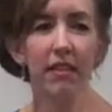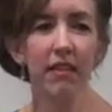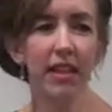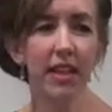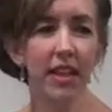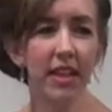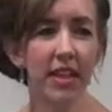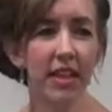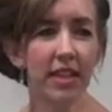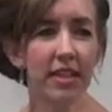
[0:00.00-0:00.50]

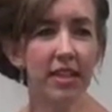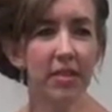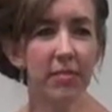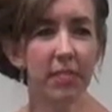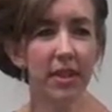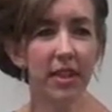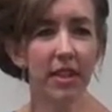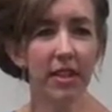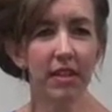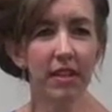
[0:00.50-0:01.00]
ladies,
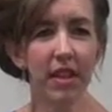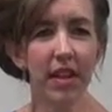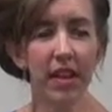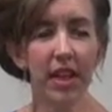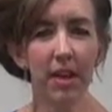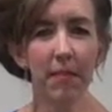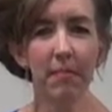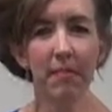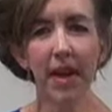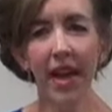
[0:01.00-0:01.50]
but then they
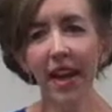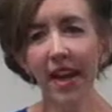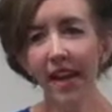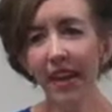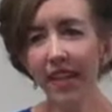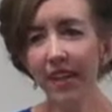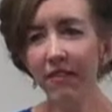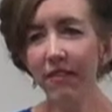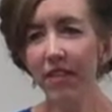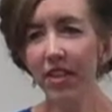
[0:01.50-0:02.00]
get
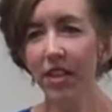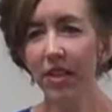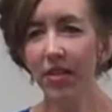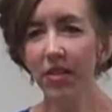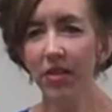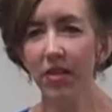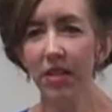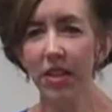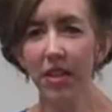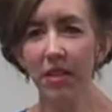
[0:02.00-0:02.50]
mad if you
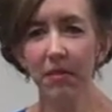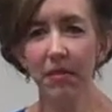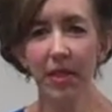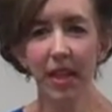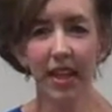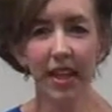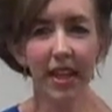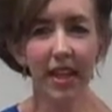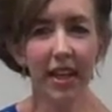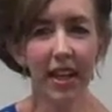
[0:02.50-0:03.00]
don't treat them
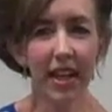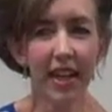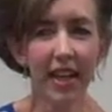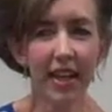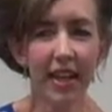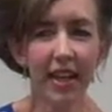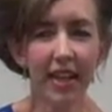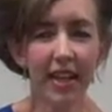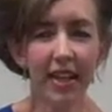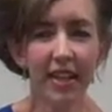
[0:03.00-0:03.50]
like a
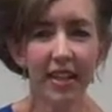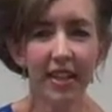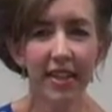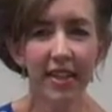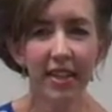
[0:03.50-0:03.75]
guy.